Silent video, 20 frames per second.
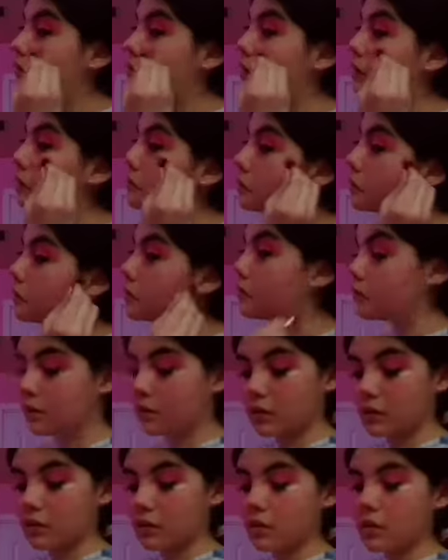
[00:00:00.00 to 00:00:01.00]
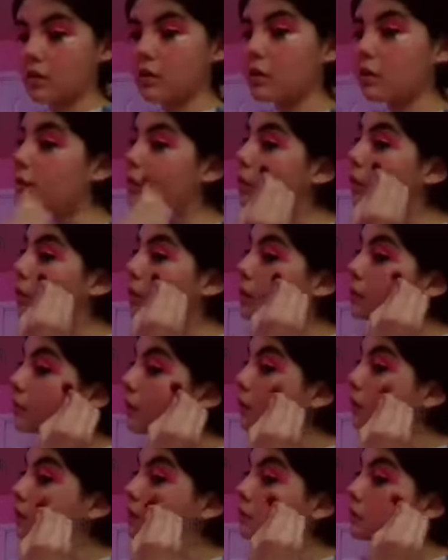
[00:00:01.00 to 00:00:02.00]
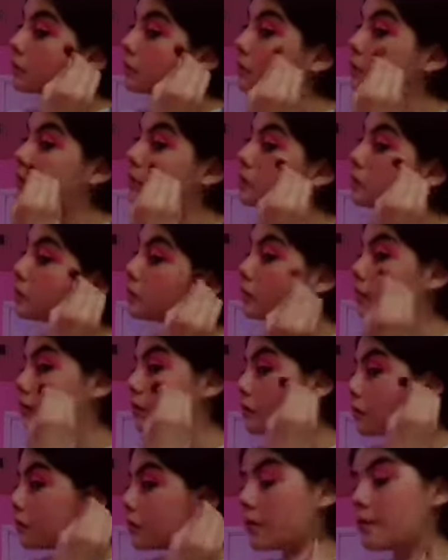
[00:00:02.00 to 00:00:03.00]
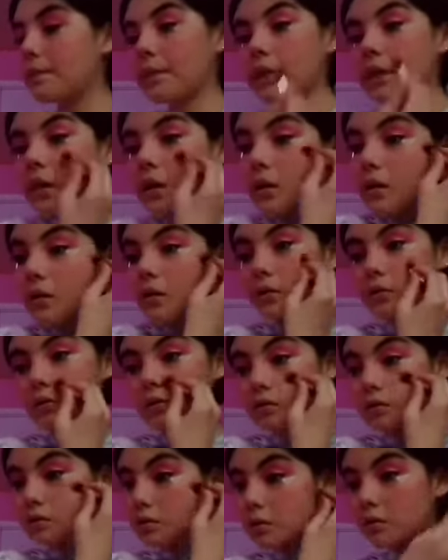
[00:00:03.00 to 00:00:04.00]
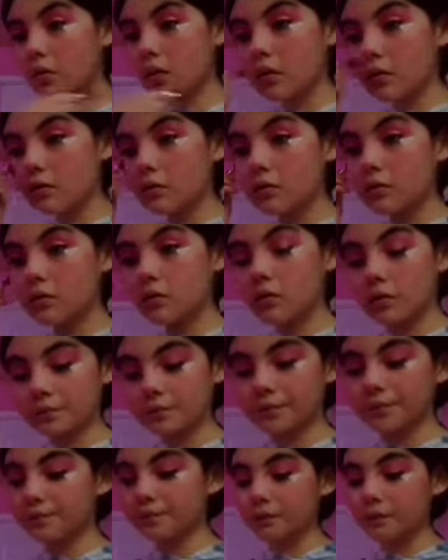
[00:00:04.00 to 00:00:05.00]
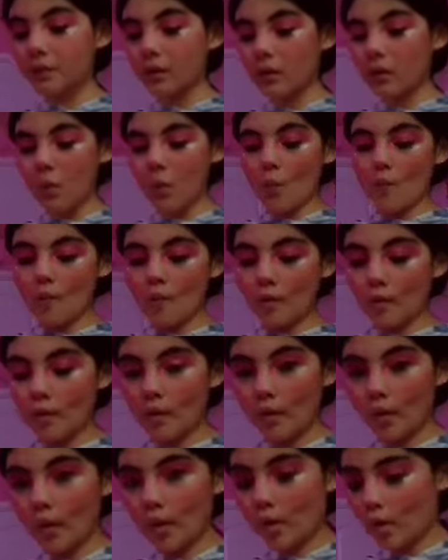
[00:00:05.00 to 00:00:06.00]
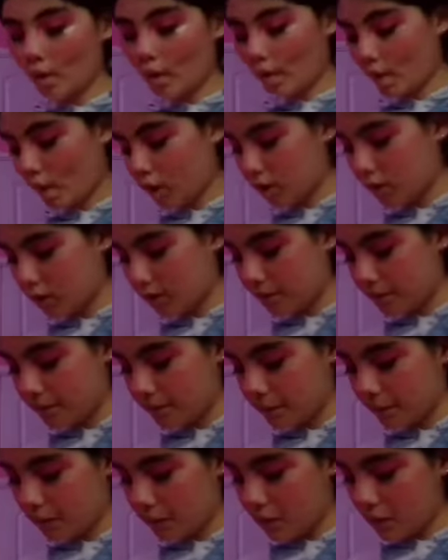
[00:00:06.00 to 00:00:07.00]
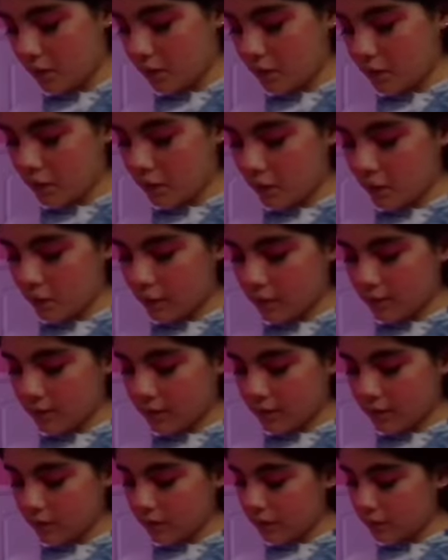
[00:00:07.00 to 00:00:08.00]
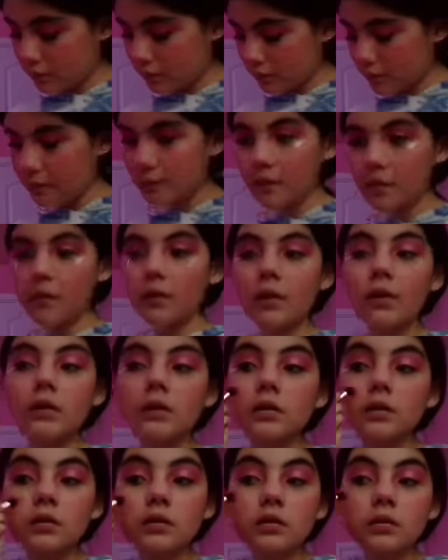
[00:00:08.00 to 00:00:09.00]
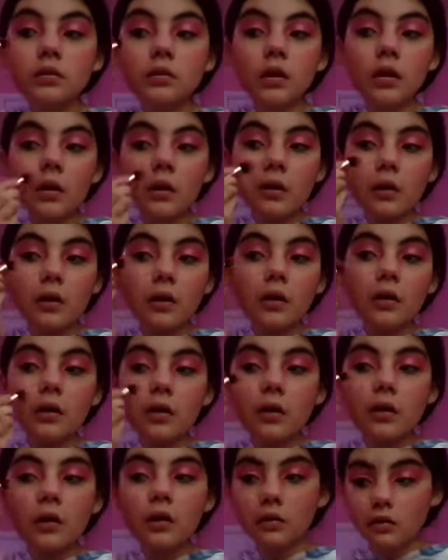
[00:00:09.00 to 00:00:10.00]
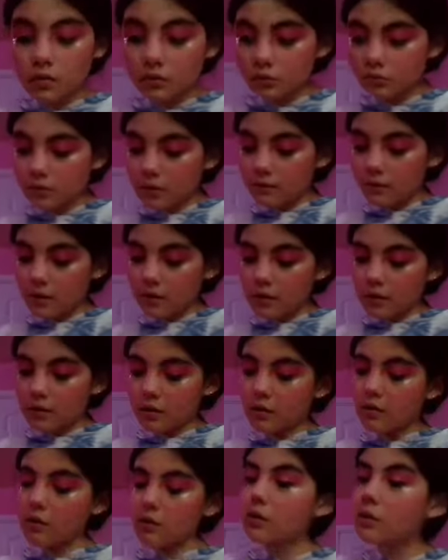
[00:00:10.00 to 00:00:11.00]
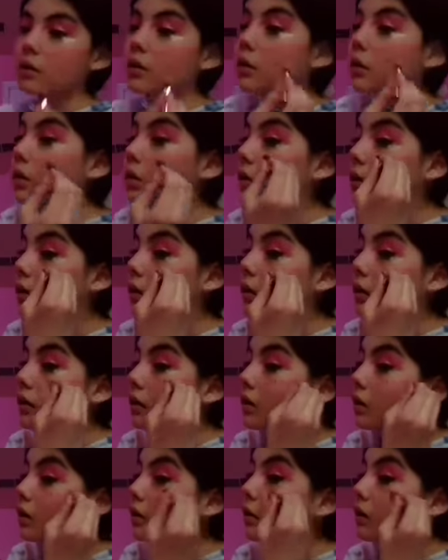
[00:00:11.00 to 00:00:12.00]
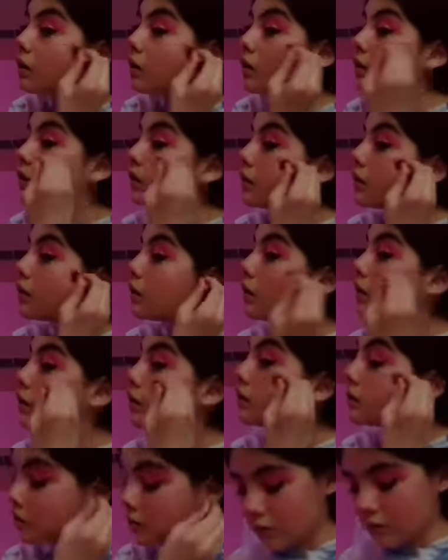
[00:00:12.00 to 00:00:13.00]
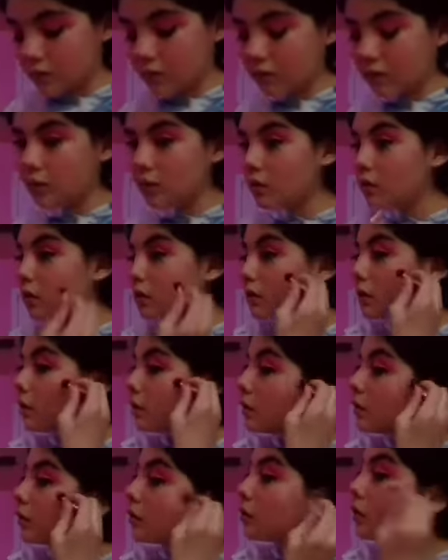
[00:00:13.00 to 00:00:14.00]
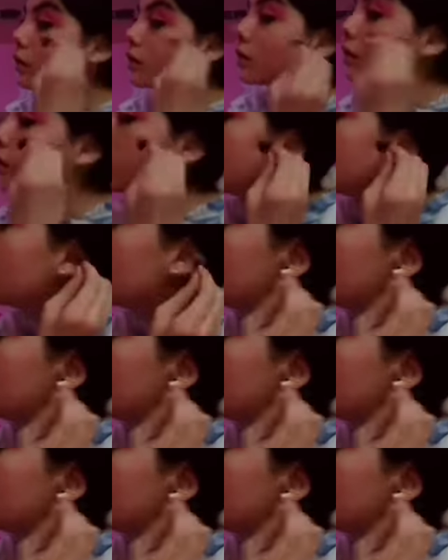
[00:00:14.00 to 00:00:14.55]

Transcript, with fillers: So her and I were chilling at recess, and then she said to me, Hey, Adriana, how about we pull a prank on our teacher? So, of course, me being dumb, I said, sure. Then she said, okay, here's the plan. To scare our teacher at 2 a.m., okay,